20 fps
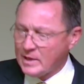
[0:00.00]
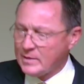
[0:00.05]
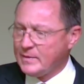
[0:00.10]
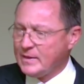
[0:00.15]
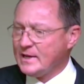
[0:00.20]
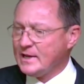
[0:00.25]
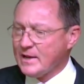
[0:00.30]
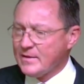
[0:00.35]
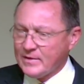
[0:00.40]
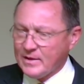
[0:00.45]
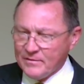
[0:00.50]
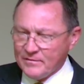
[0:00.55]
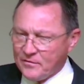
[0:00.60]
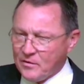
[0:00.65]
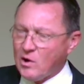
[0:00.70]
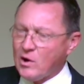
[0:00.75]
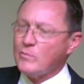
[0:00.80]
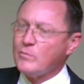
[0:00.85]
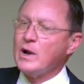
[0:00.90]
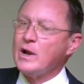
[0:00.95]
might be living
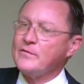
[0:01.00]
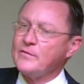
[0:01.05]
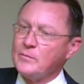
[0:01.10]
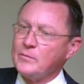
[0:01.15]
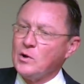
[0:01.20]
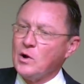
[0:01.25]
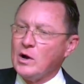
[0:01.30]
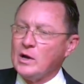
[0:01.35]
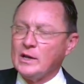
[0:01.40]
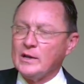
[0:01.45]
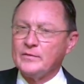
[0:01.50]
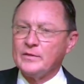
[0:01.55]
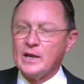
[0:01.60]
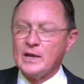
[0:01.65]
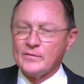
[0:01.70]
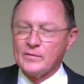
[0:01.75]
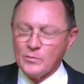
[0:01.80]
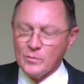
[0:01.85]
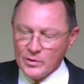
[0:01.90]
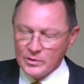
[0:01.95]
far away from God if they
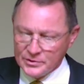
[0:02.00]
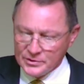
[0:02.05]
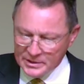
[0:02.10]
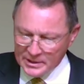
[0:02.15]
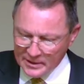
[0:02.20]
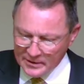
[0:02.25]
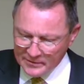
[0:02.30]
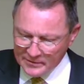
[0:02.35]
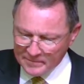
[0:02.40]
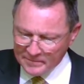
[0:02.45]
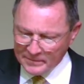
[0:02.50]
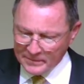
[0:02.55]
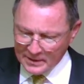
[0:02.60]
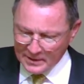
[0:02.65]
ever were saved.